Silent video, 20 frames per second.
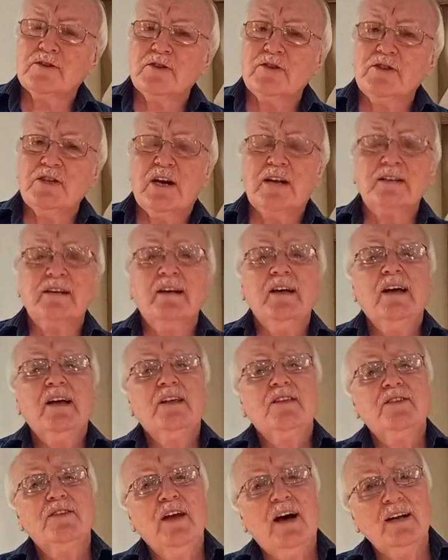Hashanah,
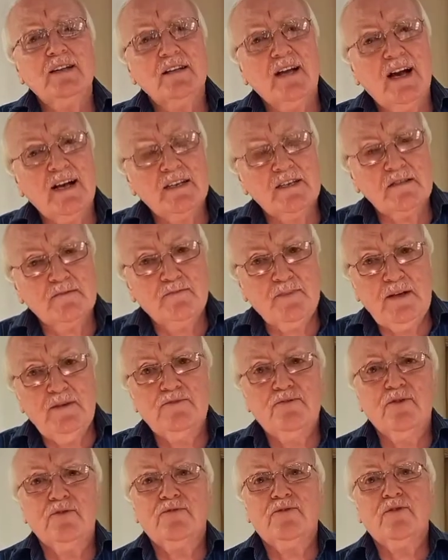that hasn't been
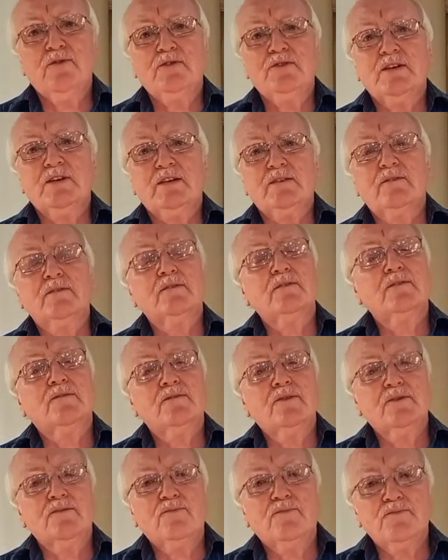fulfilled yet. The,
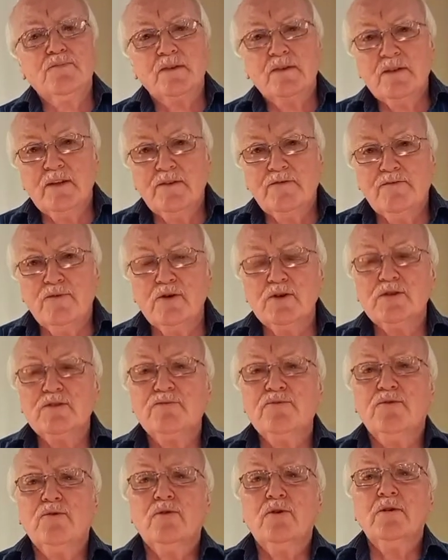the, the first
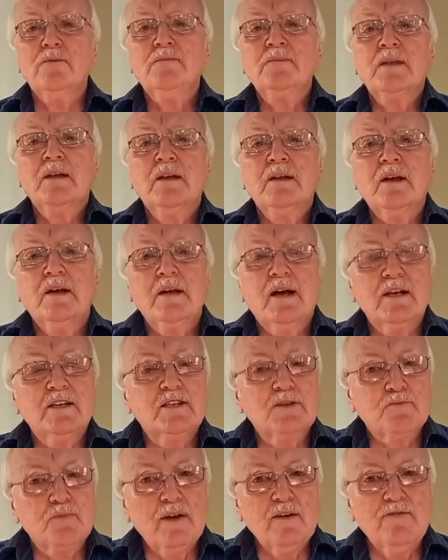four uh,
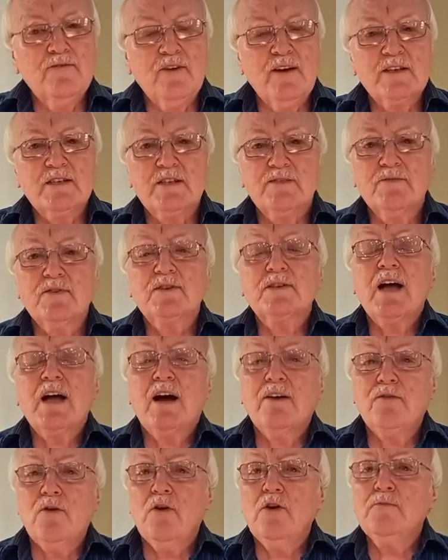spring festivals
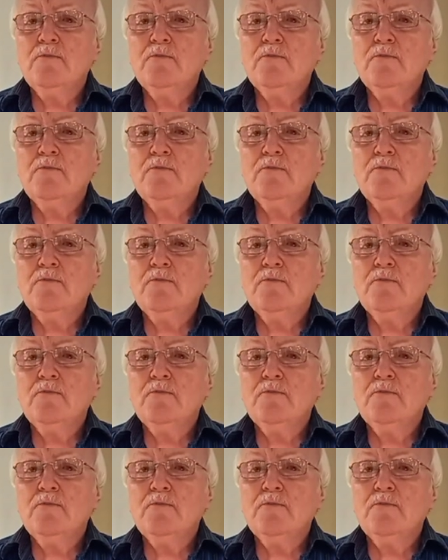have all